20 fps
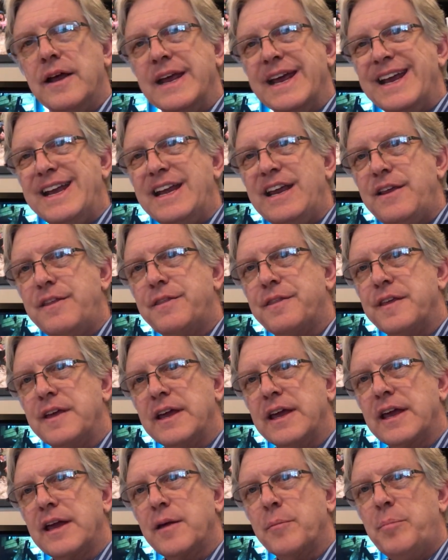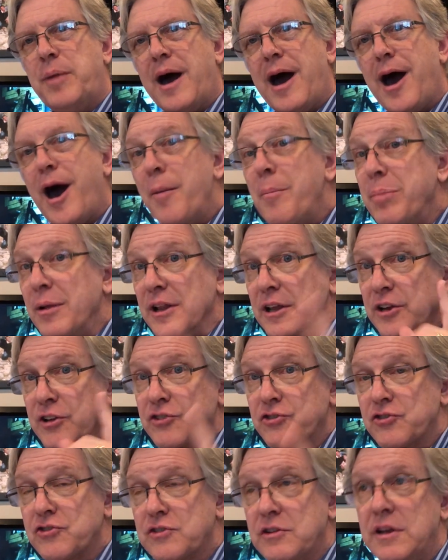anything
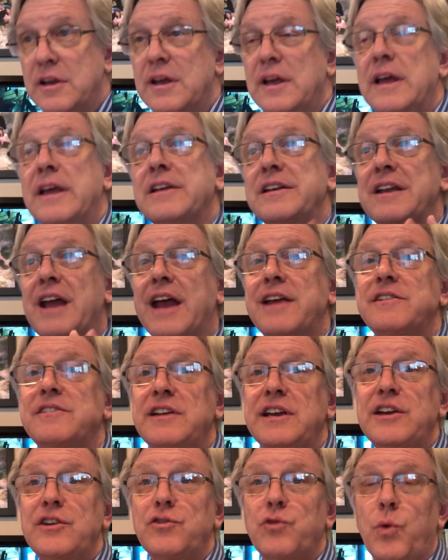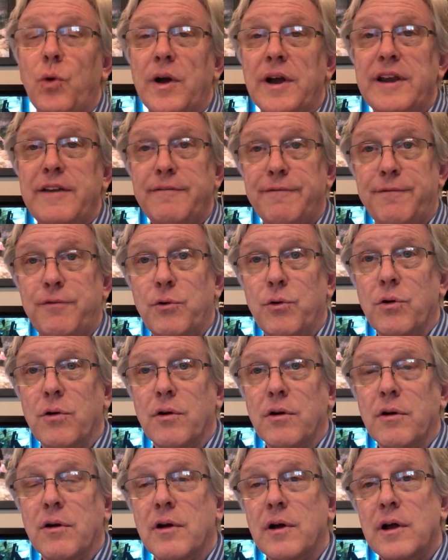published
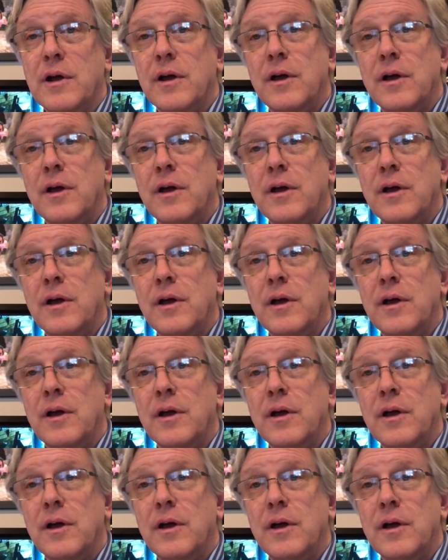1924